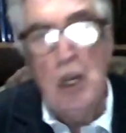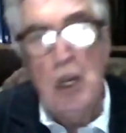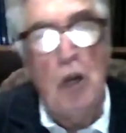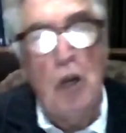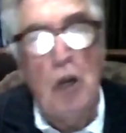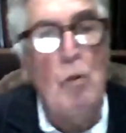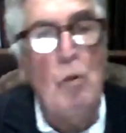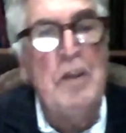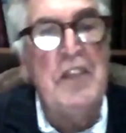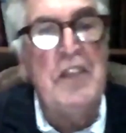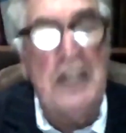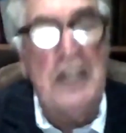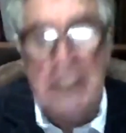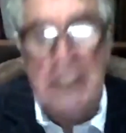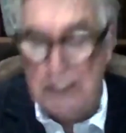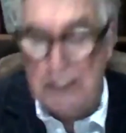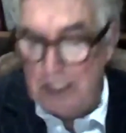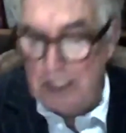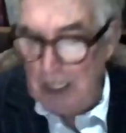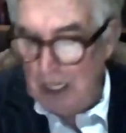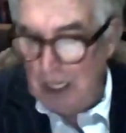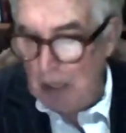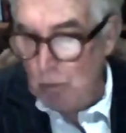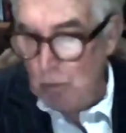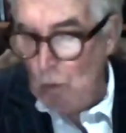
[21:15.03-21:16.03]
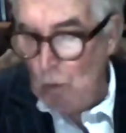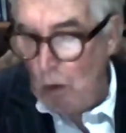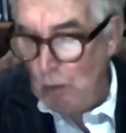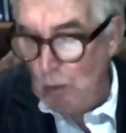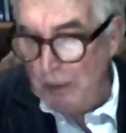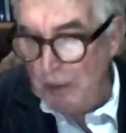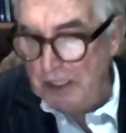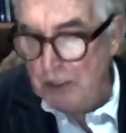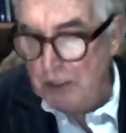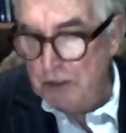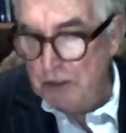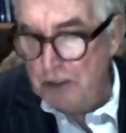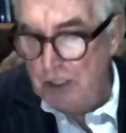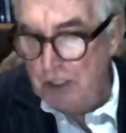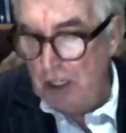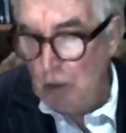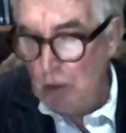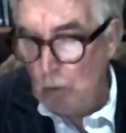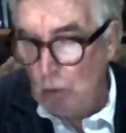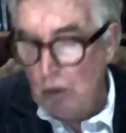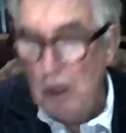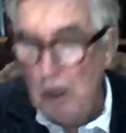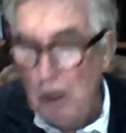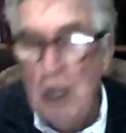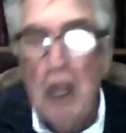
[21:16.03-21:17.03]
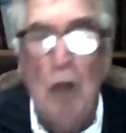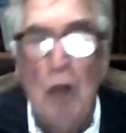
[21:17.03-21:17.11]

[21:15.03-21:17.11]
go with it and what we could do.